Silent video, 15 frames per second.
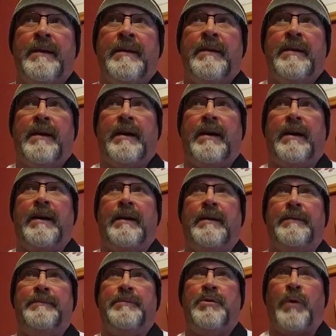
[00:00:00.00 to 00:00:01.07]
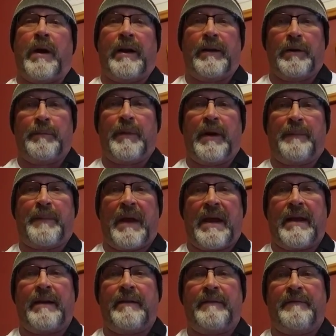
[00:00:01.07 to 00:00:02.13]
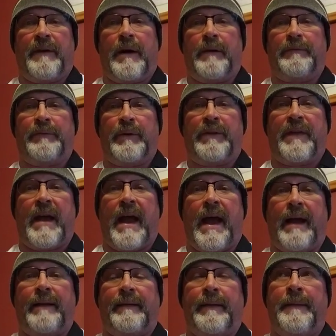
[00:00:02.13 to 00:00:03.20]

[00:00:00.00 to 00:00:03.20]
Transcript: quite a little bit of pain involved with that.